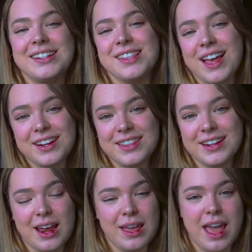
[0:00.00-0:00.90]
A designer
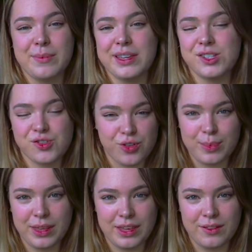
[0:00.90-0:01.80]
that I am
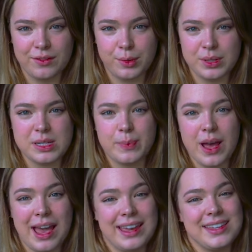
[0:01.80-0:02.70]
extremely influenced
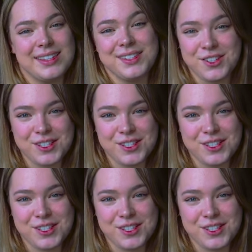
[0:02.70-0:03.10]
by is